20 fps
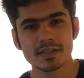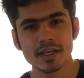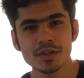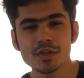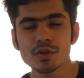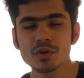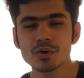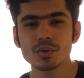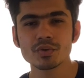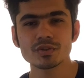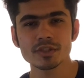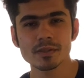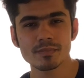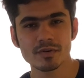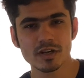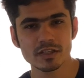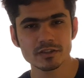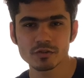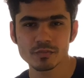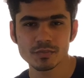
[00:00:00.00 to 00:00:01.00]
Then you do
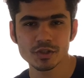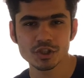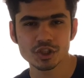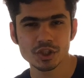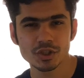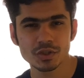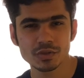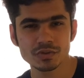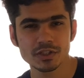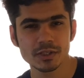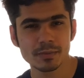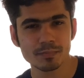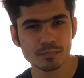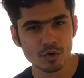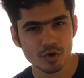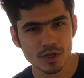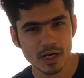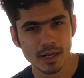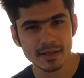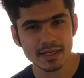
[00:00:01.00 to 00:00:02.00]
some transformation using
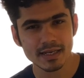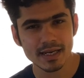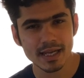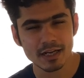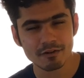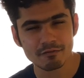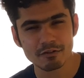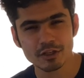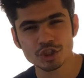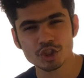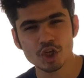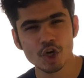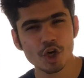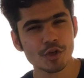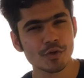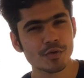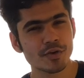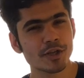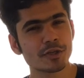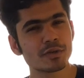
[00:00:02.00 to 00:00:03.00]
programming language or
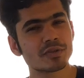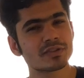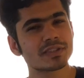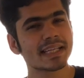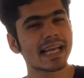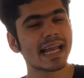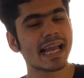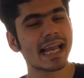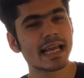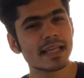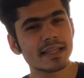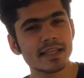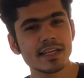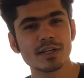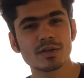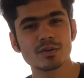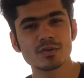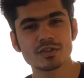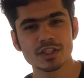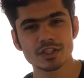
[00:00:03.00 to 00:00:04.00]
you can use
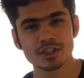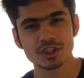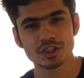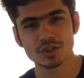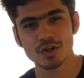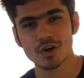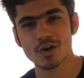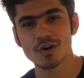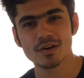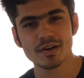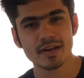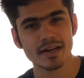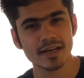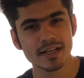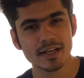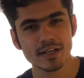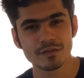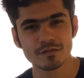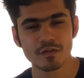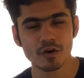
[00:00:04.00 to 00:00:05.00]
any tool such as
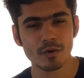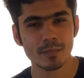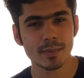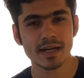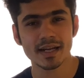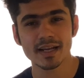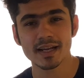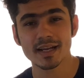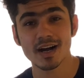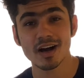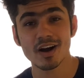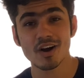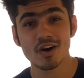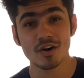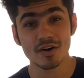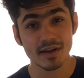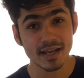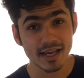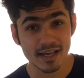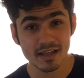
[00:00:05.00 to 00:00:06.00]
Alteryx, Informatica
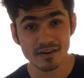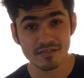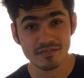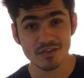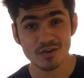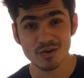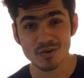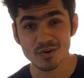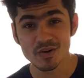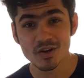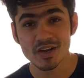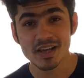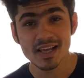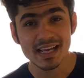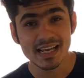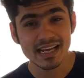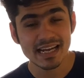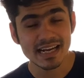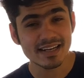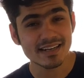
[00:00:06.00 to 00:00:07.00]
or Airflow.
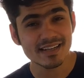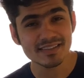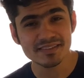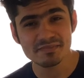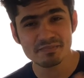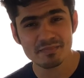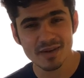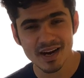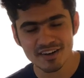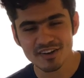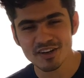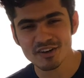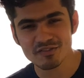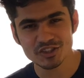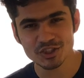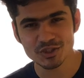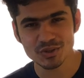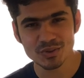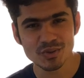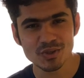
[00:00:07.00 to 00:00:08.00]
It doesn't matter
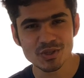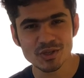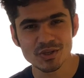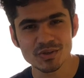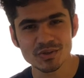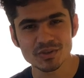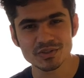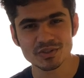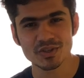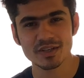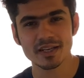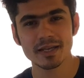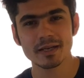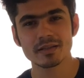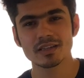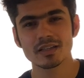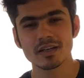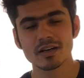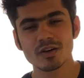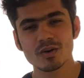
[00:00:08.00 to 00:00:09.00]
which tool you use,
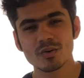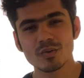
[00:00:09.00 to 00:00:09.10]
okay? The